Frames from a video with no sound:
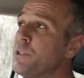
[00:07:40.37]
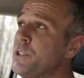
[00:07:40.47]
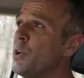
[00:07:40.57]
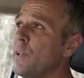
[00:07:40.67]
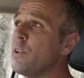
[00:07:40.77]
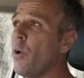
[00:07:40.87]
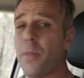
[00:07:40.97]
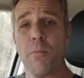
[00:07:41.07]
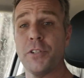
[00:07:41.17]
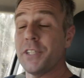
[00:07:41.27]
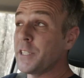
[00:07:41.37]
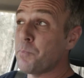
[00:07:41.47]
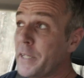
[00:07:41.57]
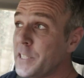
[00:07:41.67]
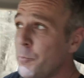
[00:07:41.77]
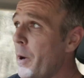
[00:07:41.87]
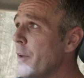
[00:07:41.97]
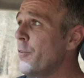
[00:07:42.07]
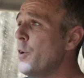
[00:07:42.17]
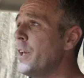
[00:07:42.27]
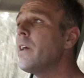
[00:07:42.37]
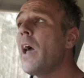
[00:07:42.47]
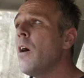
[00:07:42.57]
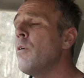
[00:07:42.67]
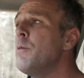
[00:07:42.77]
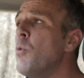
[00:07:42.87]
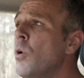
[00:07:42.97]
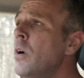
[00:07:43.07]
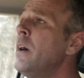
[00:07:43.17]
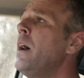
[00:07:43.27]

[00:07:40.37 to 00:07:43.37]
It's certainly not the most expensive part of owning a car anymore,